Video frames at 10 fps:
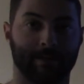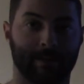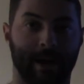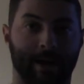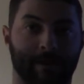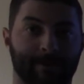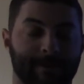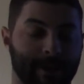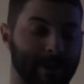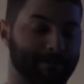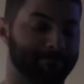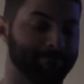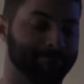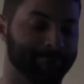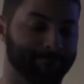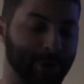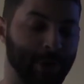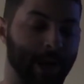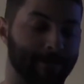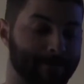kind of, you
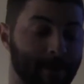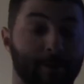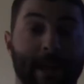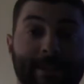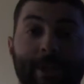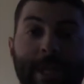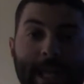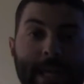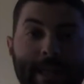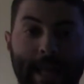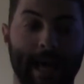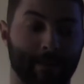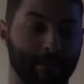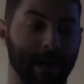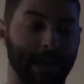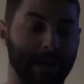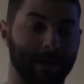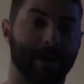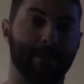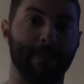got to fundraise to get that money
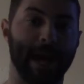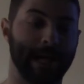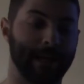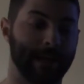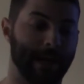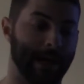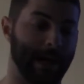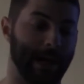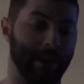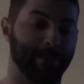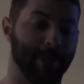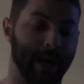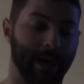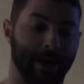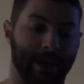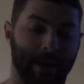made, but